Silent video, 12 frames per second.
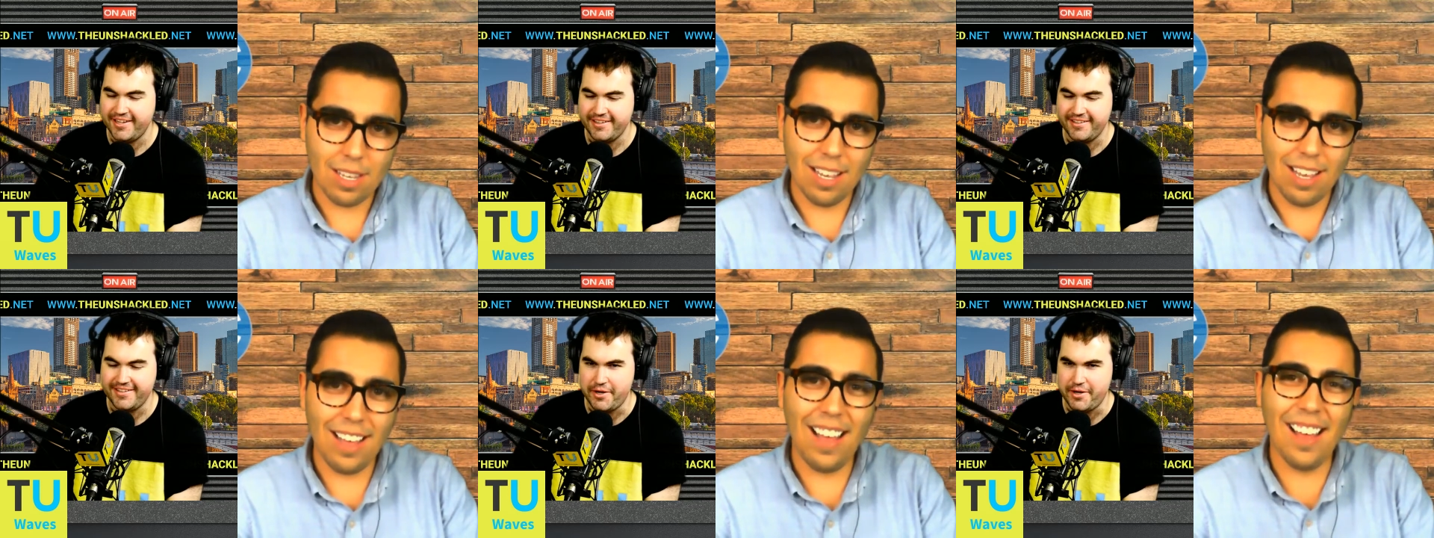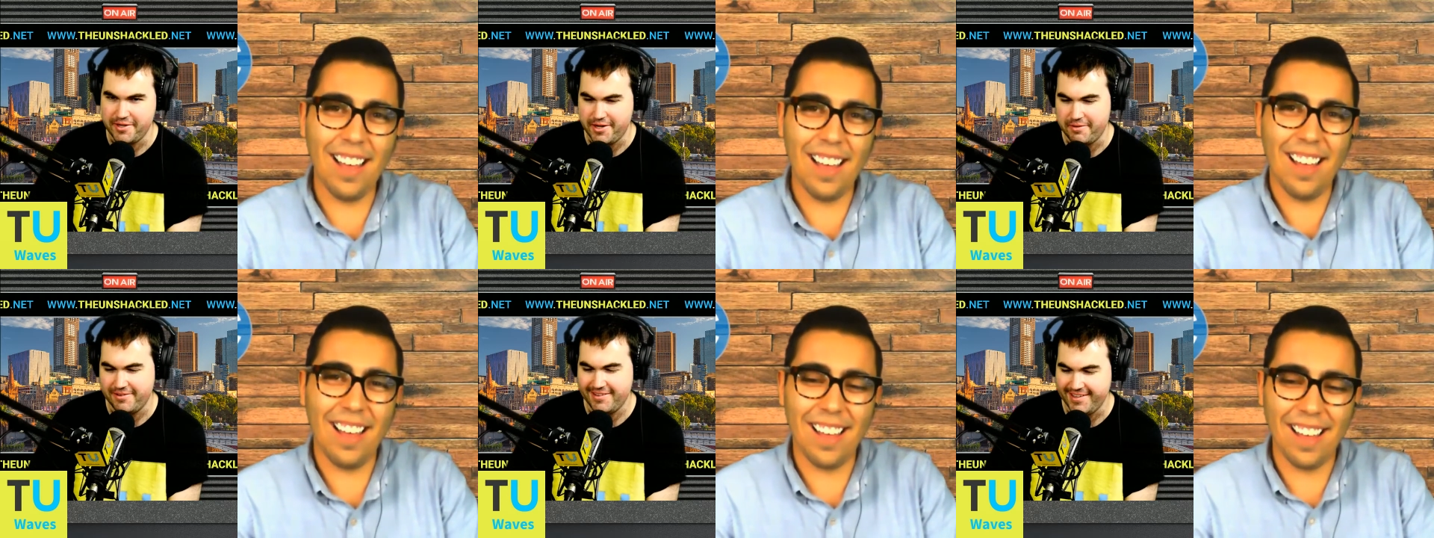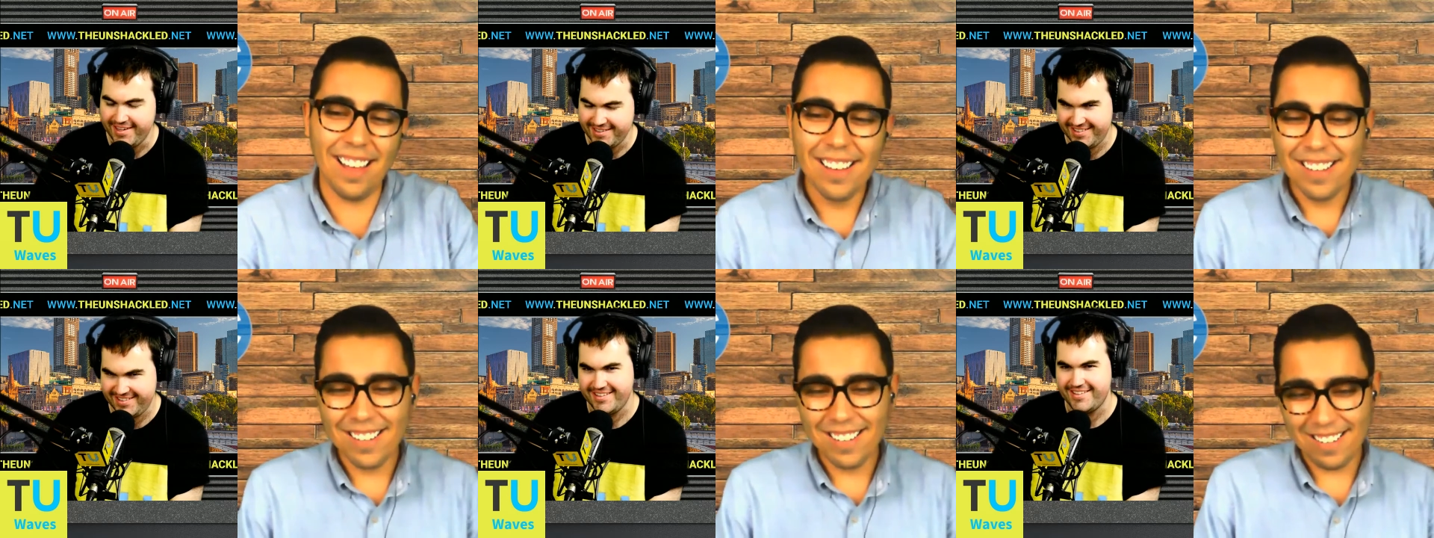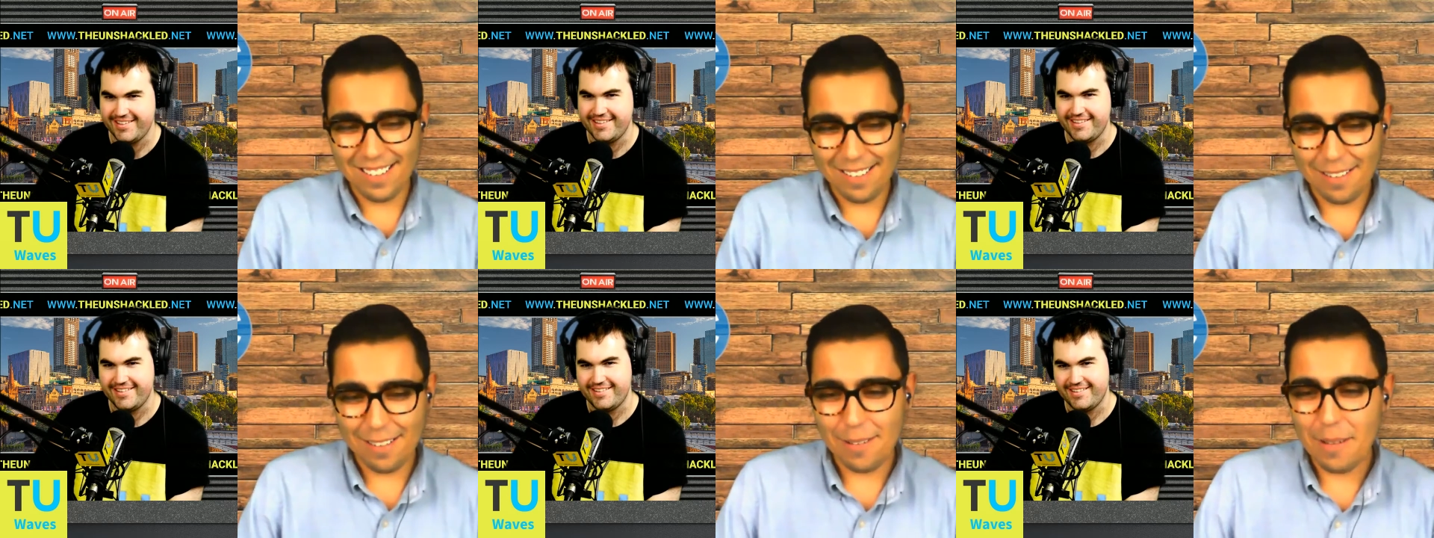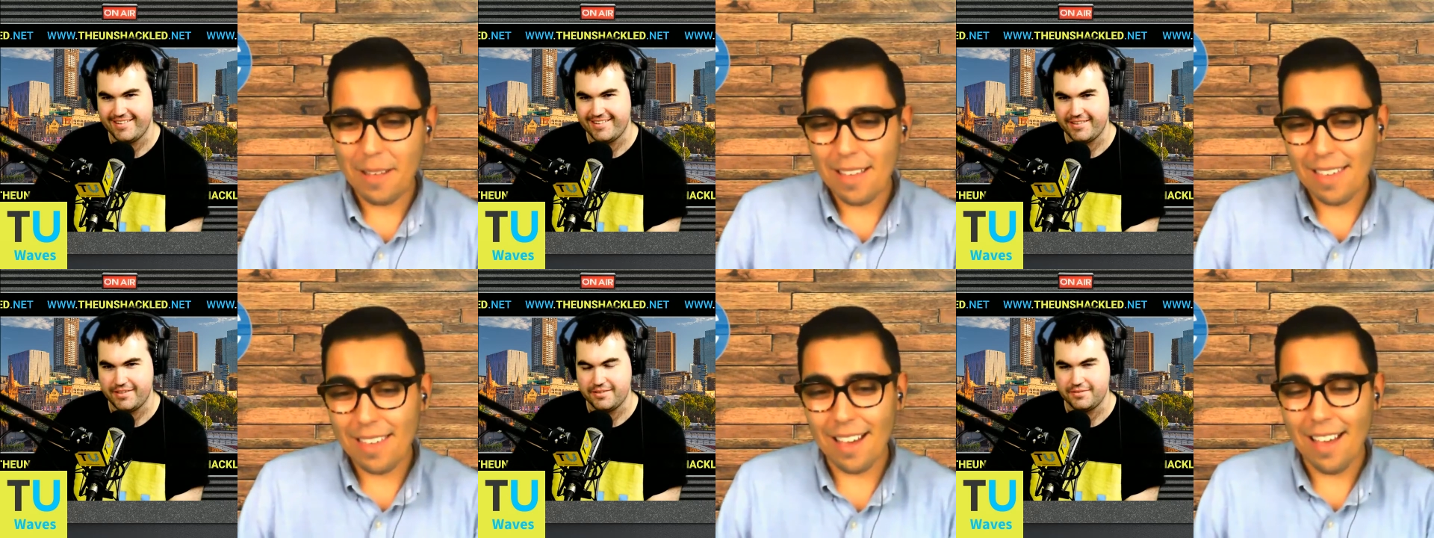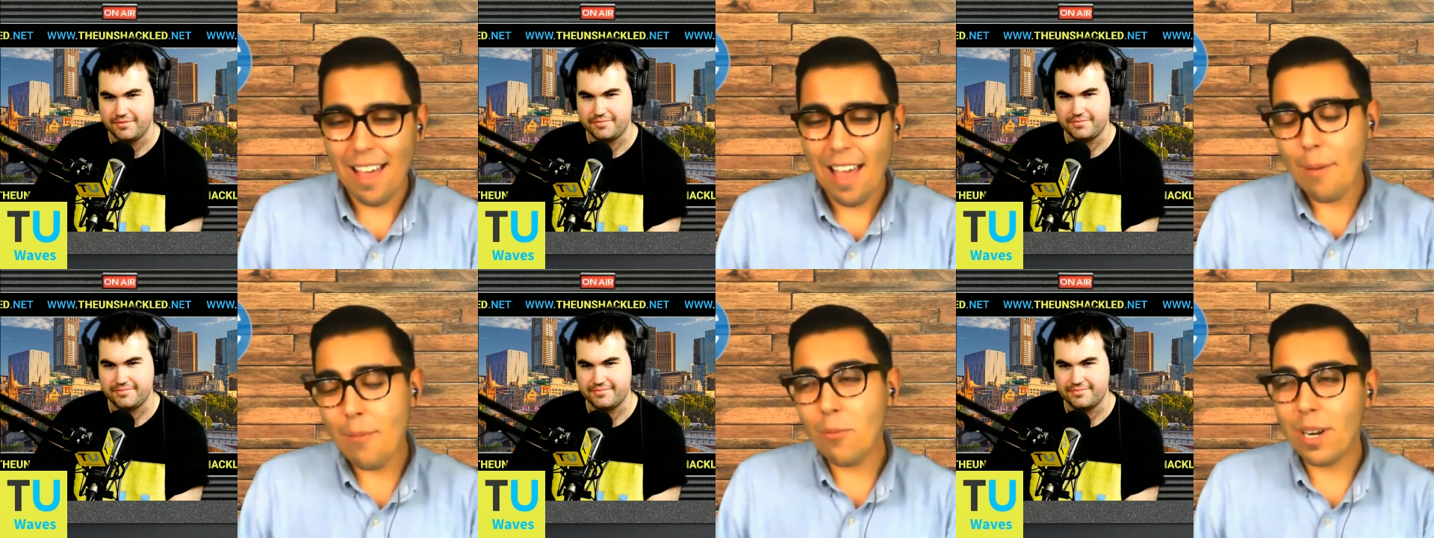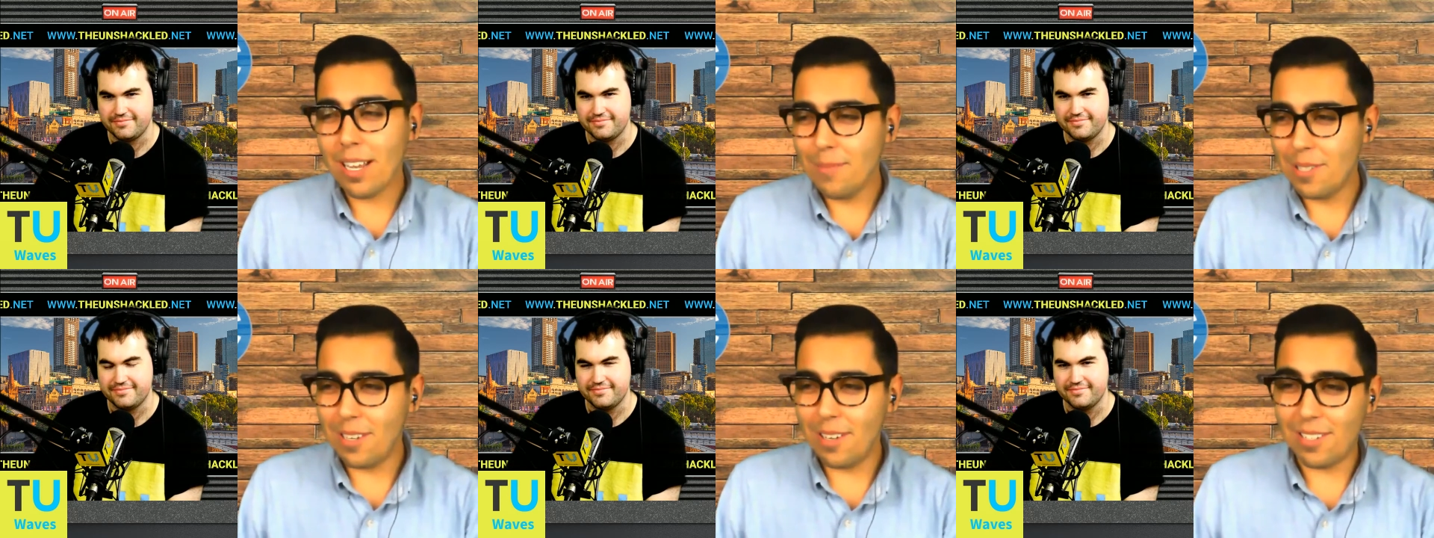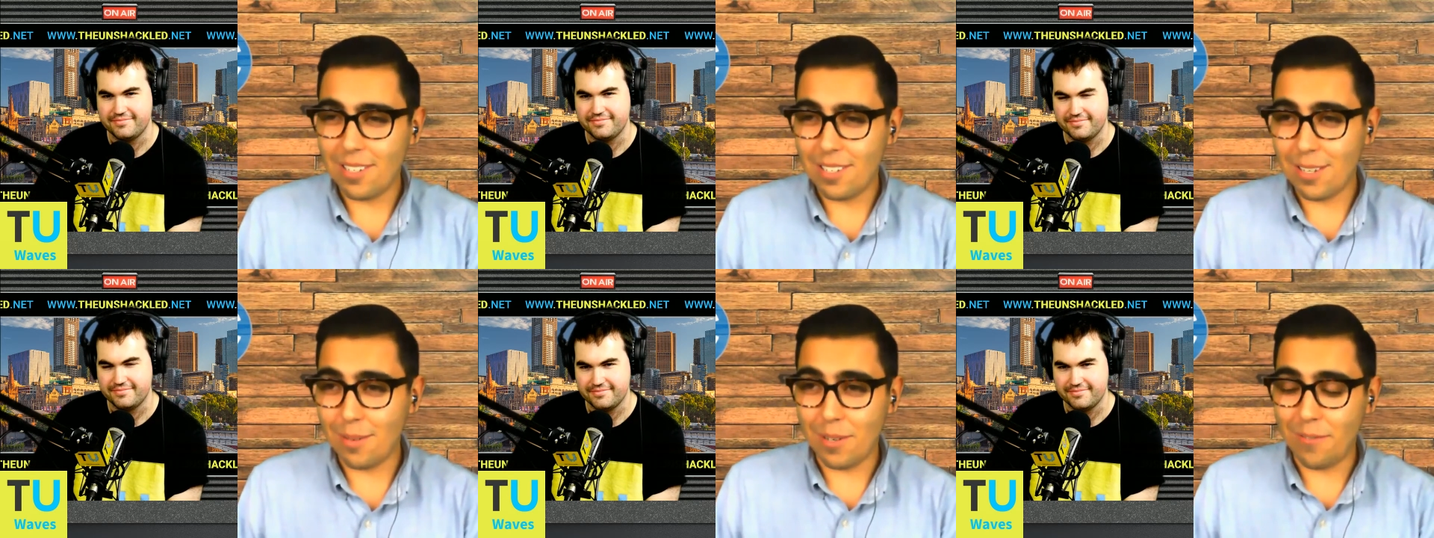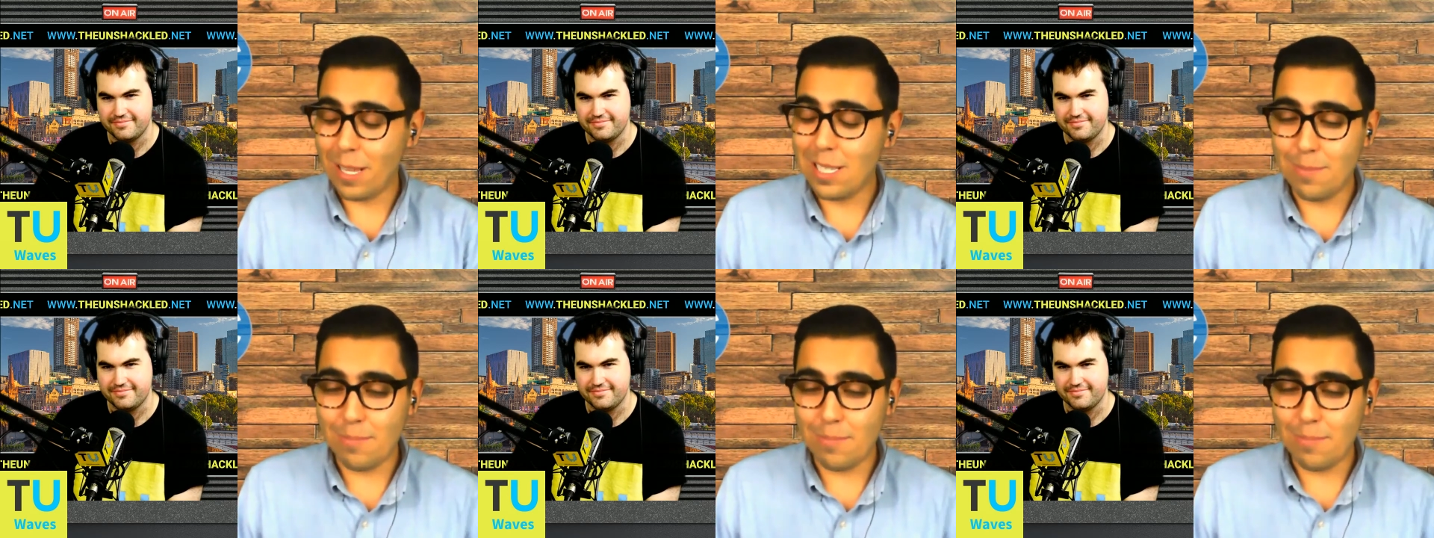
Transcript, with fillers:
Speaker 1: help you out with
Speaker 2: that. Yeah, I mean, when it comes to to some defense spending,